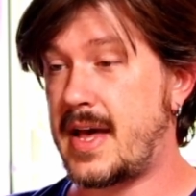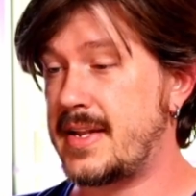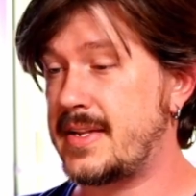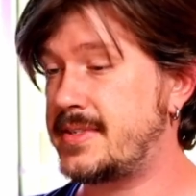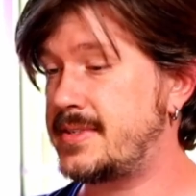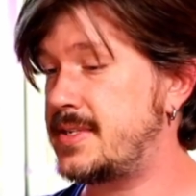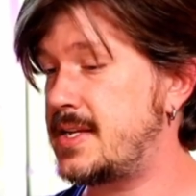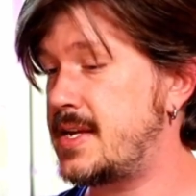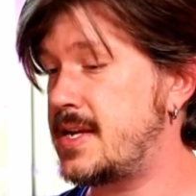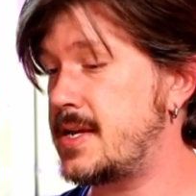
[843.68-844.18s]

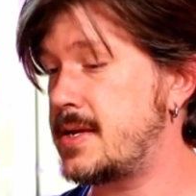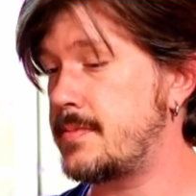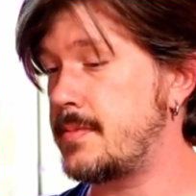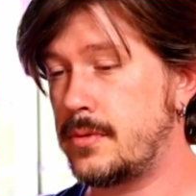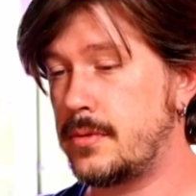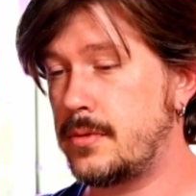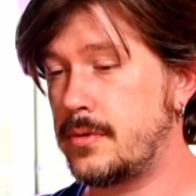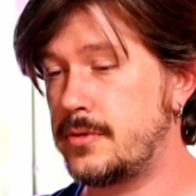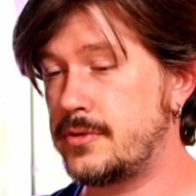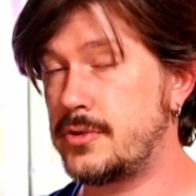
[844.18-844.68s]
seam
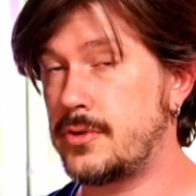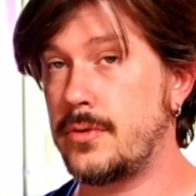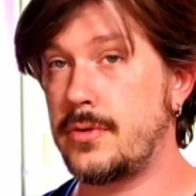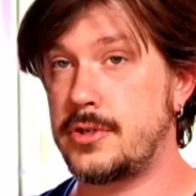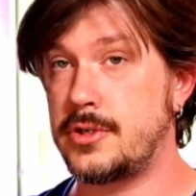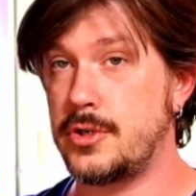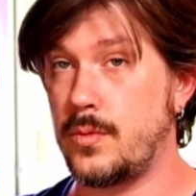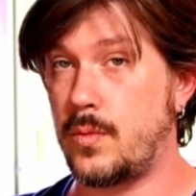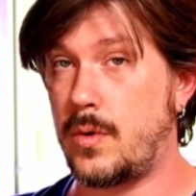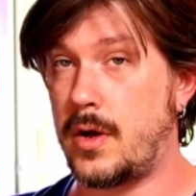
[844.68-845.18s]
so
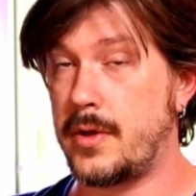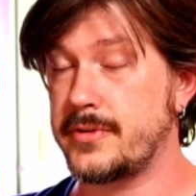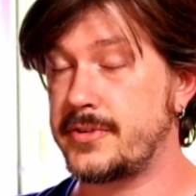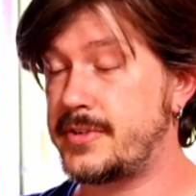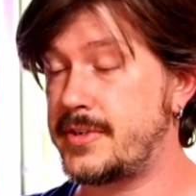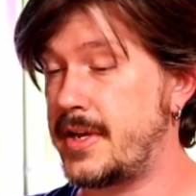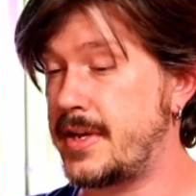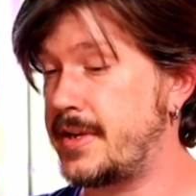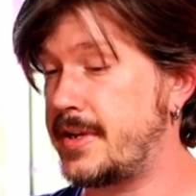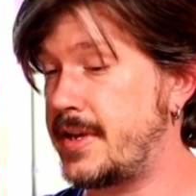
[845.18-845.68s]
that your walls
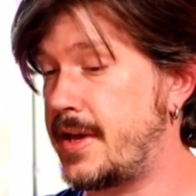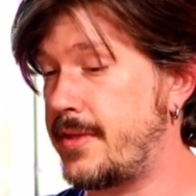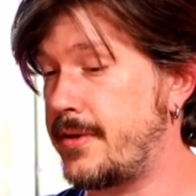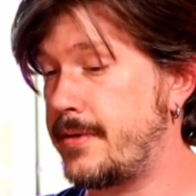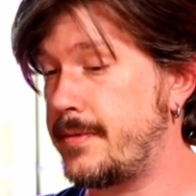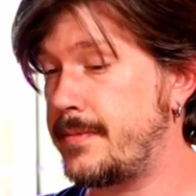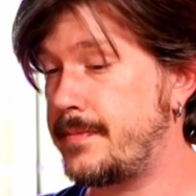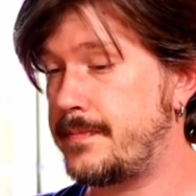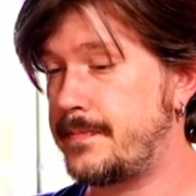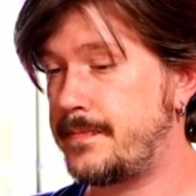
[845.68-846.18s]
stay
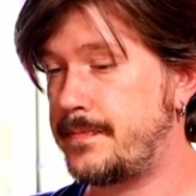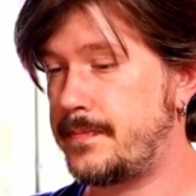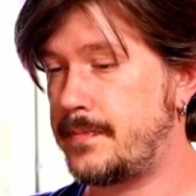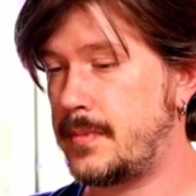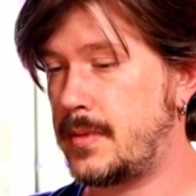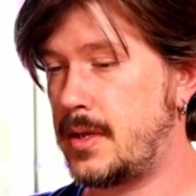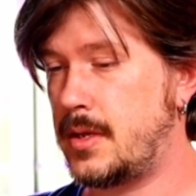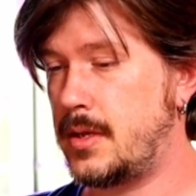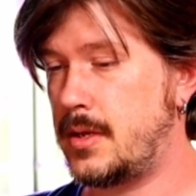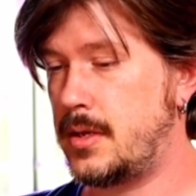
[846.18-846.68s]
together.
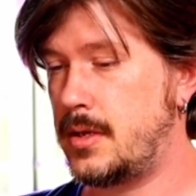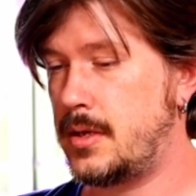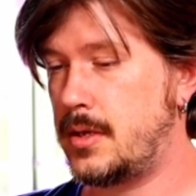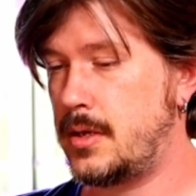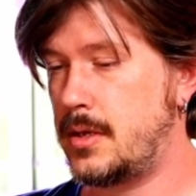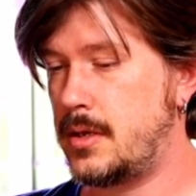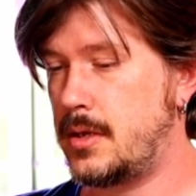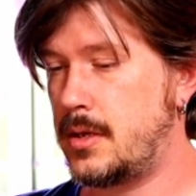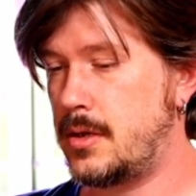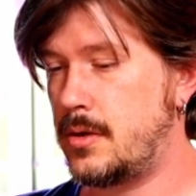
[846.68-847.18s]

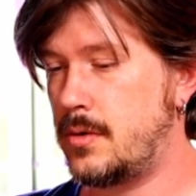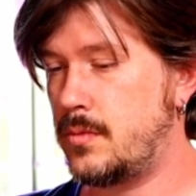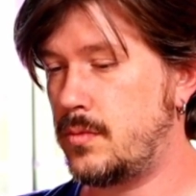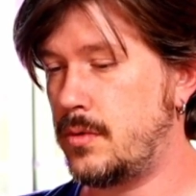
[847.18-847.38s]
We'll